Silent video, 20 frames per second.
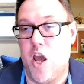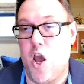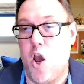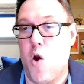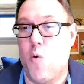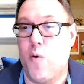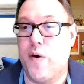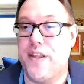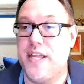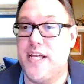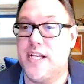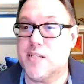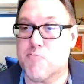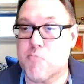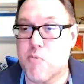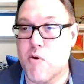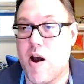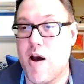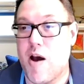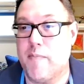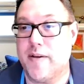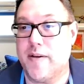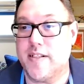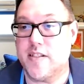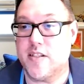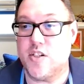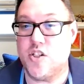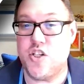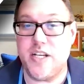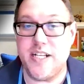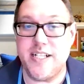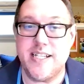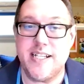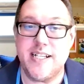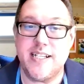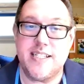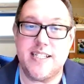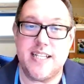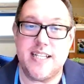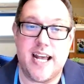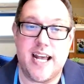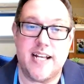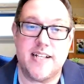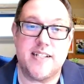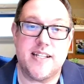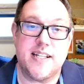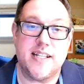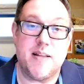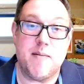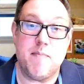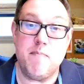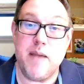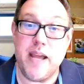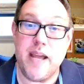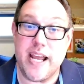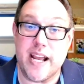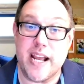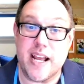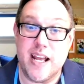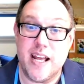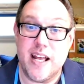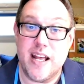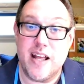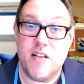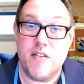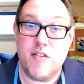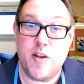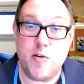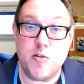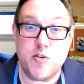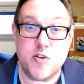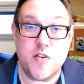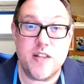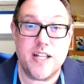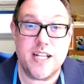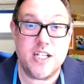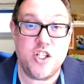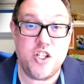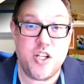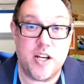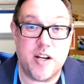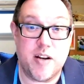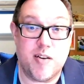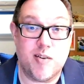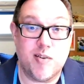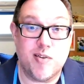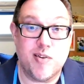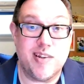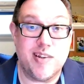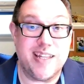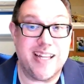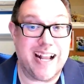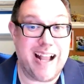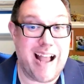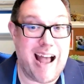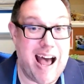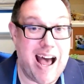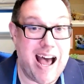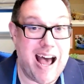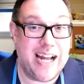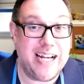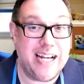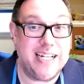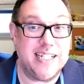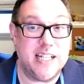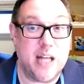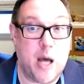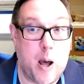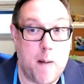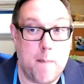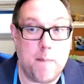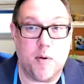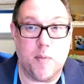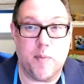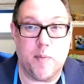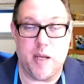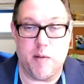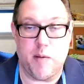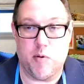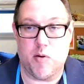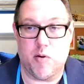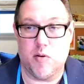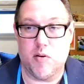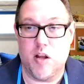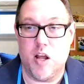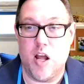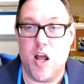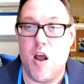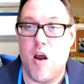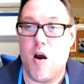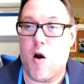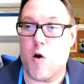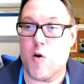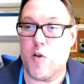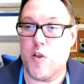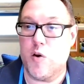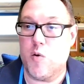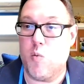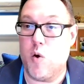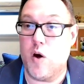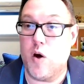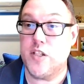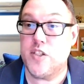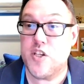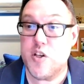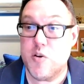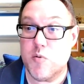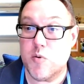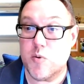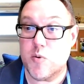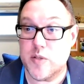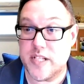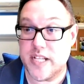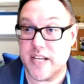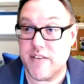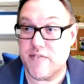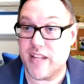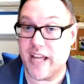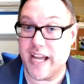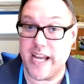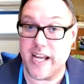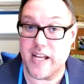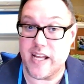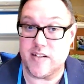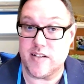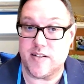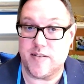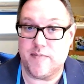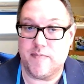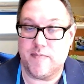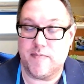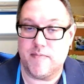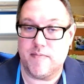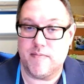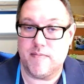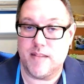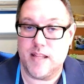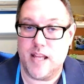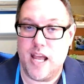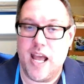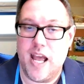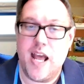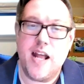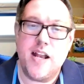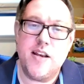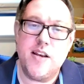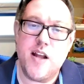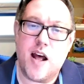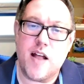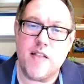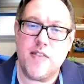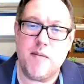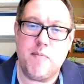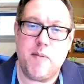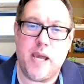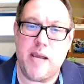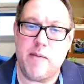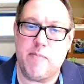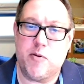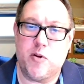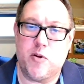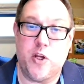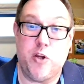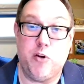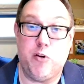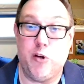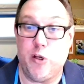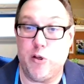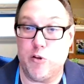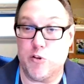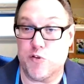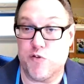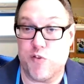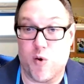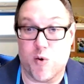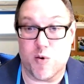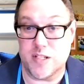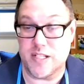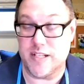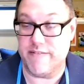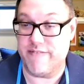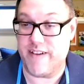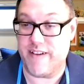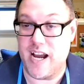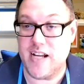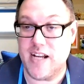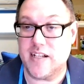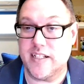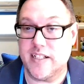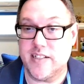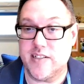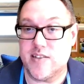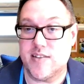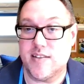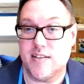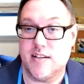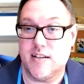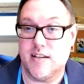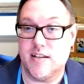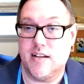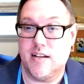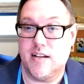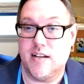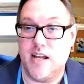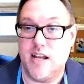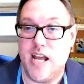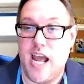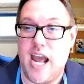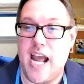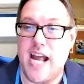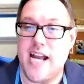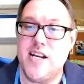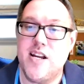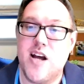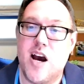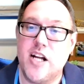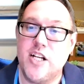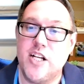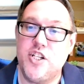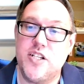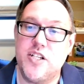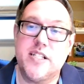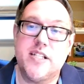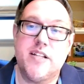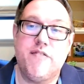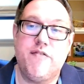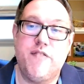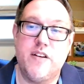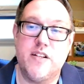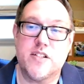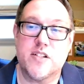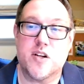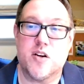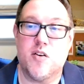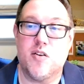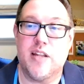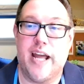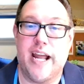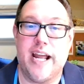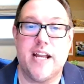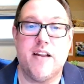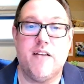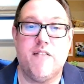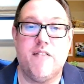With his promise, Jesus says that the meek, those are the gentle, the kind, and the humble people, are the ones who will receive land. Not the people who use force and violence, and not just the physical land of